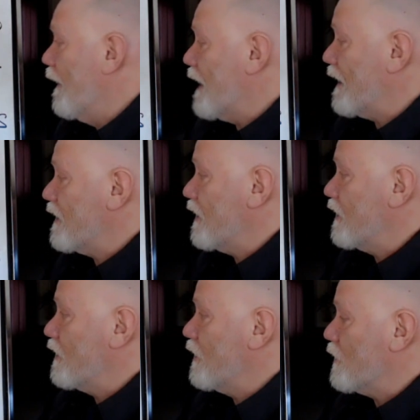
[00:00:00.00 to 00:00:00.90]
That's
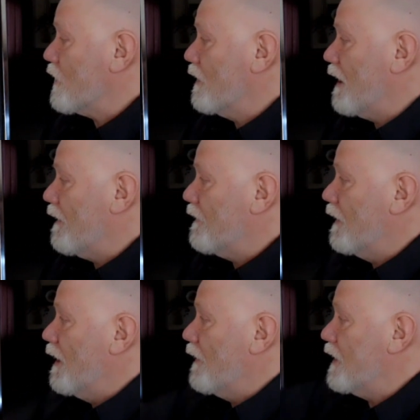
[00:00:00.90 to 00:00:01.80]
this notion of
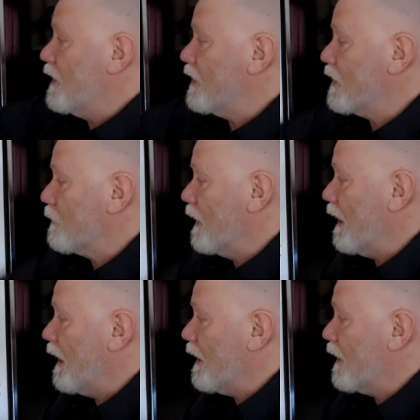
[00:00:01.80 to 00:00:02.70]
these
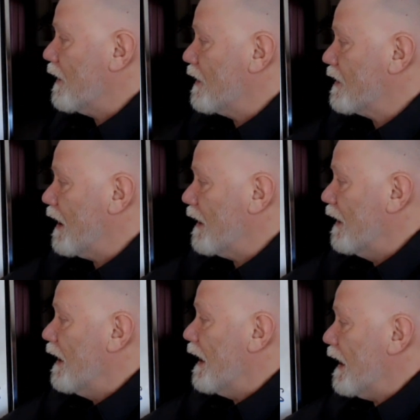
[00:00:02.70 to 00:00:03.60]
three here is that
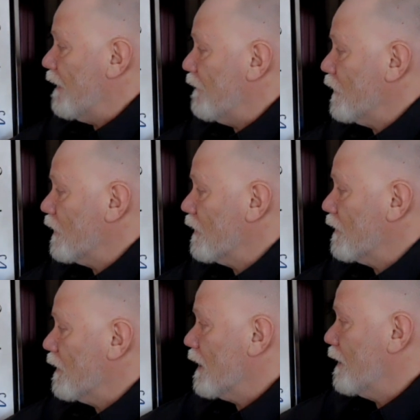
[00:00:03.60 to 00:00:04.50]
if
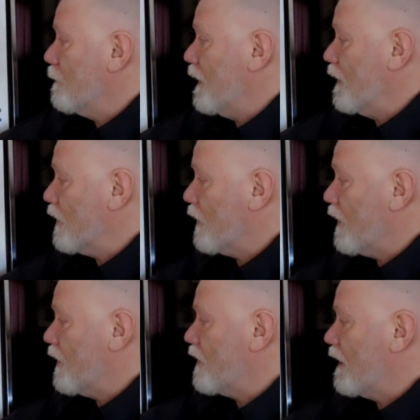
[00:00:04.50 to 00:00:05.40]
you're going to be
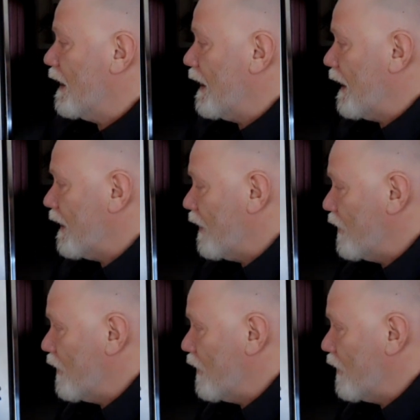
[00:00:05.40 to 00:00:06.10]
encouraged to get in and